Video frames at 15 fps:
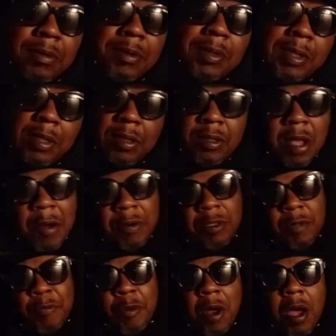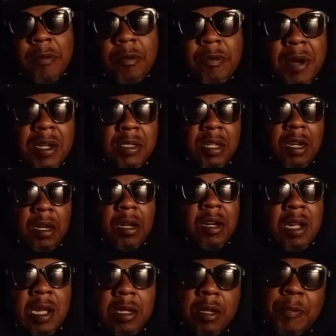See, that was your problem right
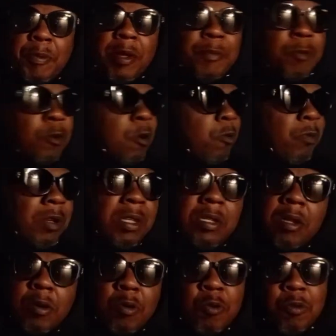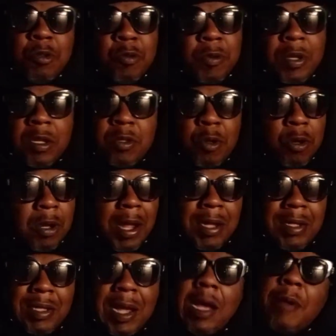there. The people don't really know who you is all
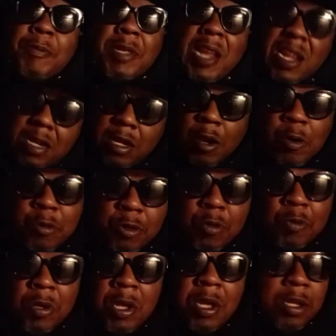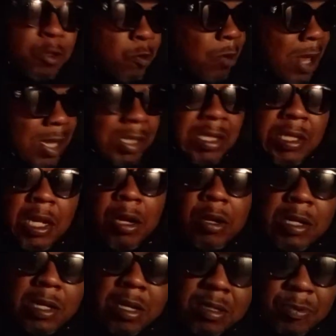like that. I mean, they know you, you
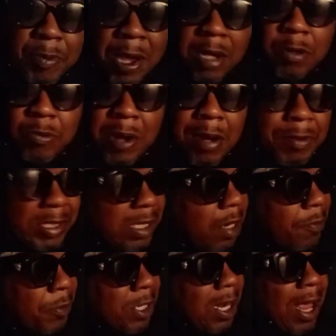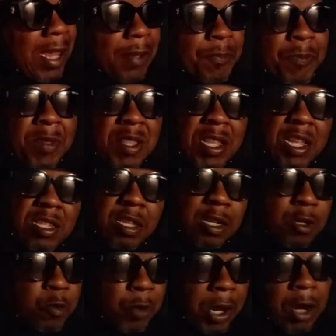legendary in this battle rap shit, but like it's a
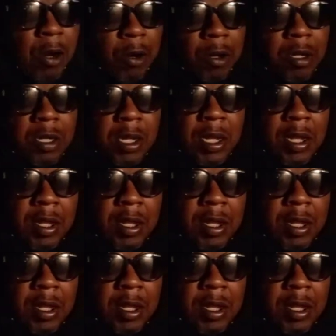new era.